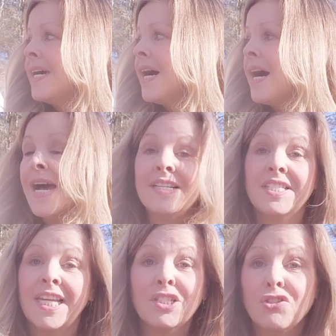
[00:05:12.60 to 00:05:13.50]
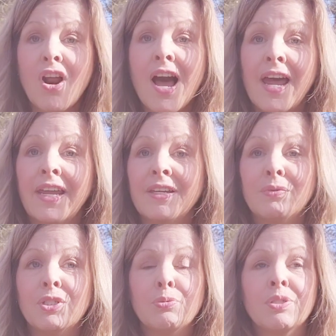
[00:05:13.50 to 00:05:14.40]
I stayed dry,
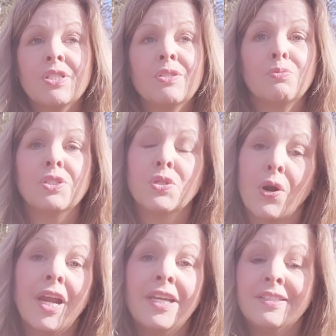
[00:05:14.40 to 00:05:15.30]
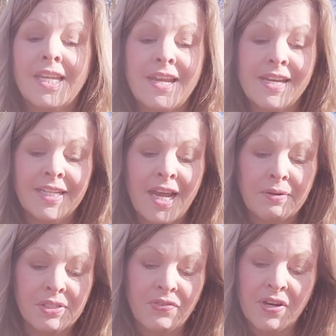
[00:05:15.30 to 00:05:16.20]
which was great, and I
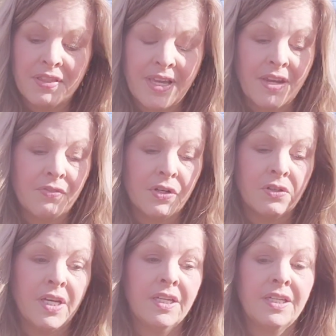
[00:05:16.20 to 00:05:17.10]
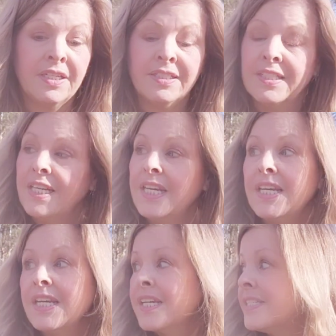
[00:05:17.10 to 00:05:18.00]
was very thankful, and
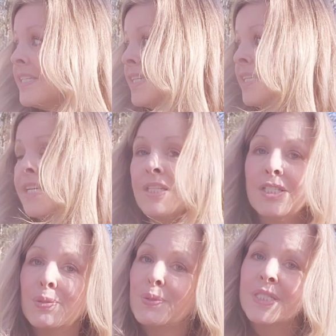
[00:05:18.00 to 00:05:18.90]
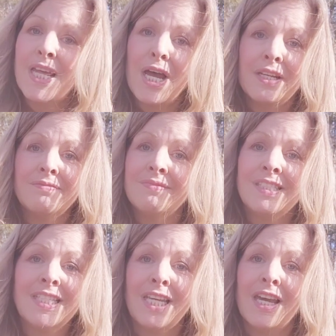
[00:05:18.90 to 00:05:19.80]
because it just was not
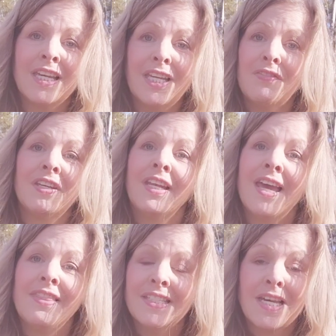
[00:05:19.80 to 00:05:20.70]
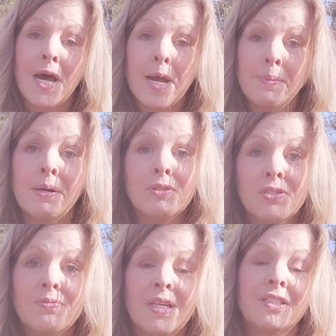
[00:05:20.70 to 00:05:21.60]
a given at the time. I
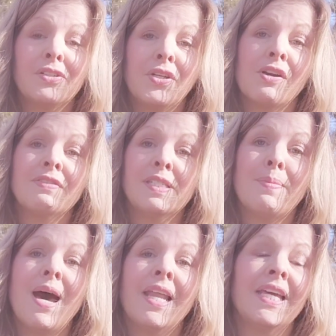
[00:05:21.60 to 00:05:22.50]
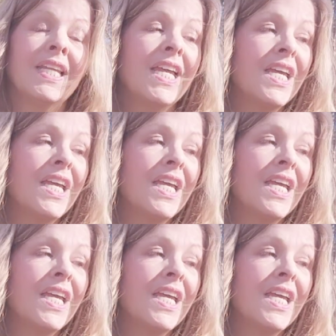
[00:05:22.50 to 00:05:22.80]
was a little nervous about it.